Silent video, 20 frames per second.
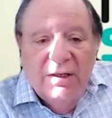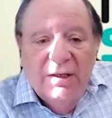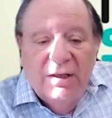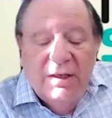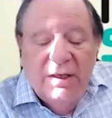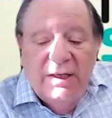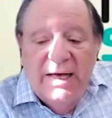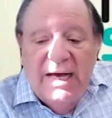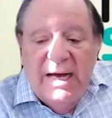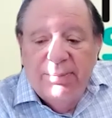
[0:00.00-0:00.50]

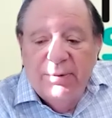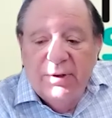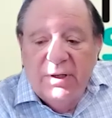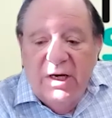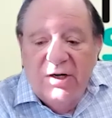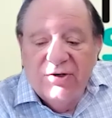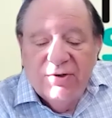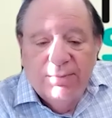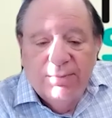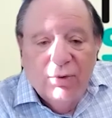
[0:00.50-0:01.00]
The
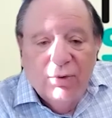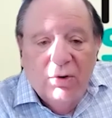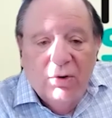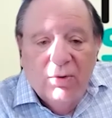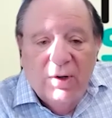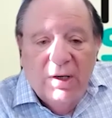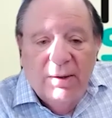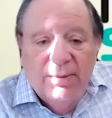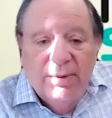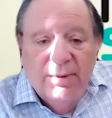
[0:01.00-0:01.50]
application
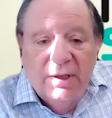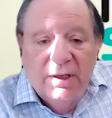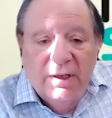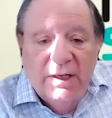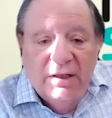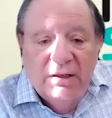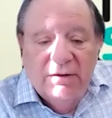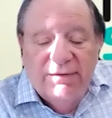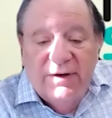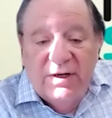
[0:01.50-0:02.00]
programming
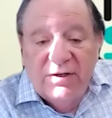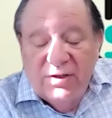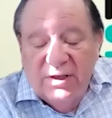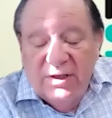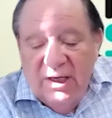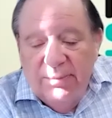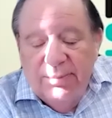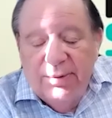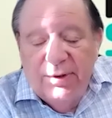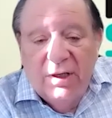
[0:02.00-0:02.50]
interface,
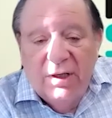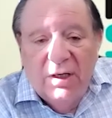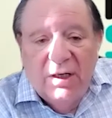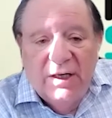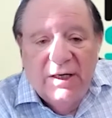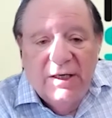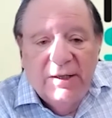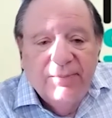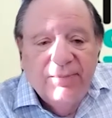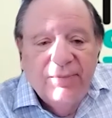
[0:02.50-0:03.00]
the
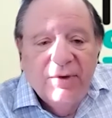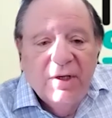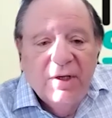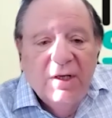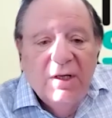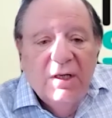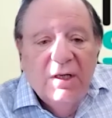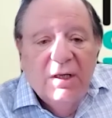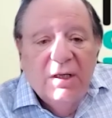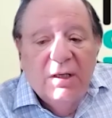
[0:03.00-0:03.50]
API,
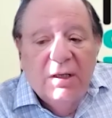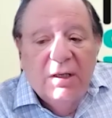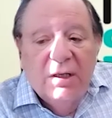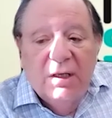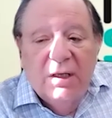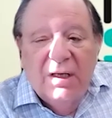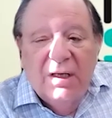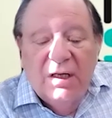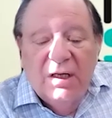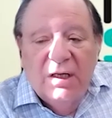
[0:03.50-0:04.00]

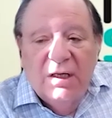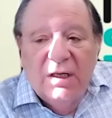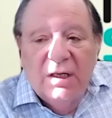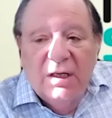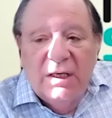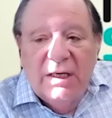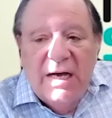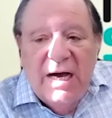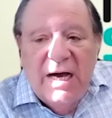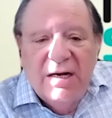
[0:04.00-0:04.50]

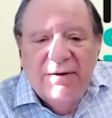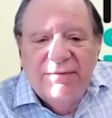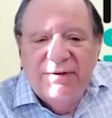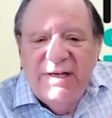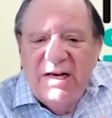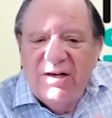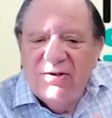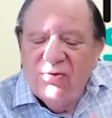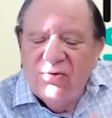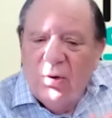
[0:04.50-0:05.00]
kind of
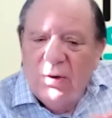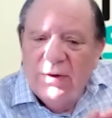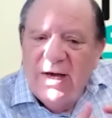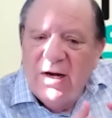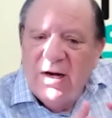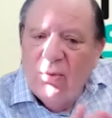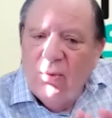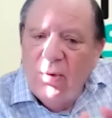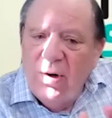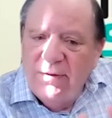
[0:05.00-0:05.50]
takes all
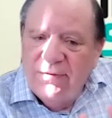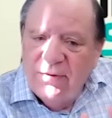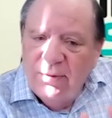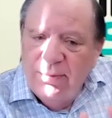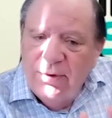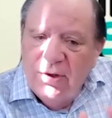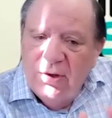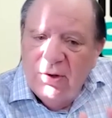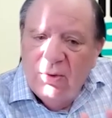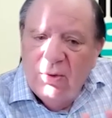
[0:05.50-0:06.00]
that away
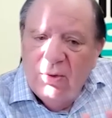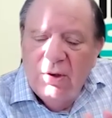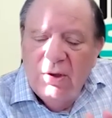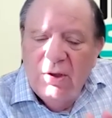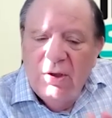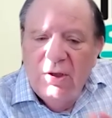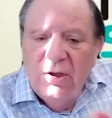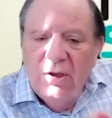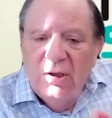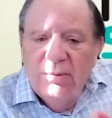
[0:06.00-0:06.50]
from you.
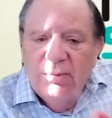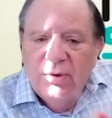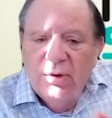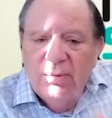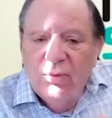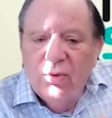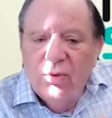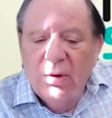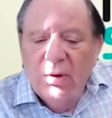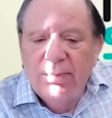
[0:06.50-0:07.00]
But
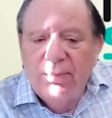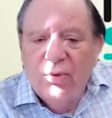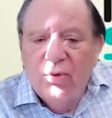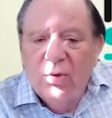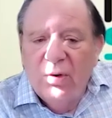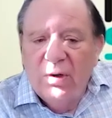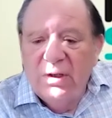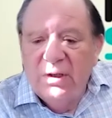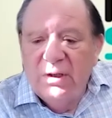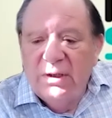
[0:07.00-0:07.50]
more
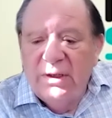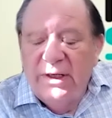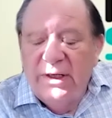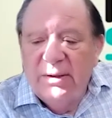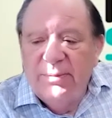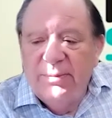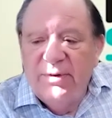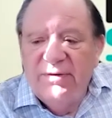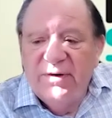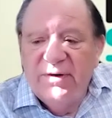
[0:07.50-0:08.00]
important, it
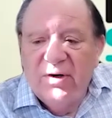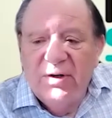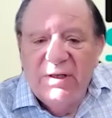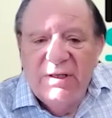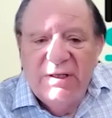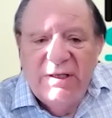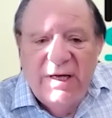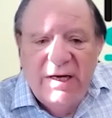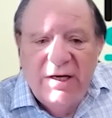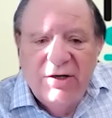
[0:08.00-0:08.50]
can be very
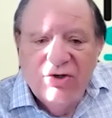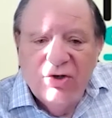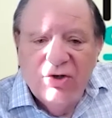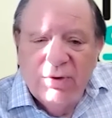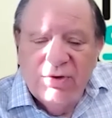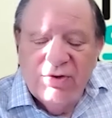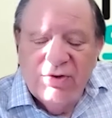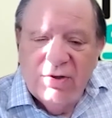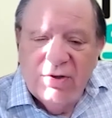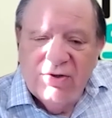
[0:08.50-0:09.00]

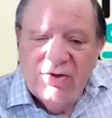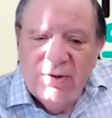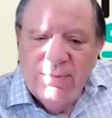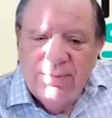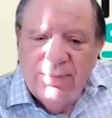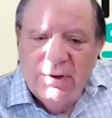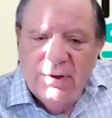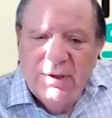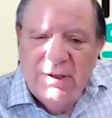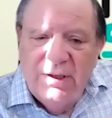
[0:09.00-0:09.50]
dangerous to
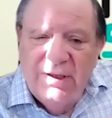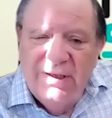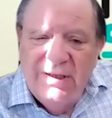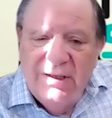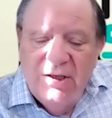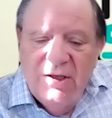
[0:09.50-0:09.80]
simply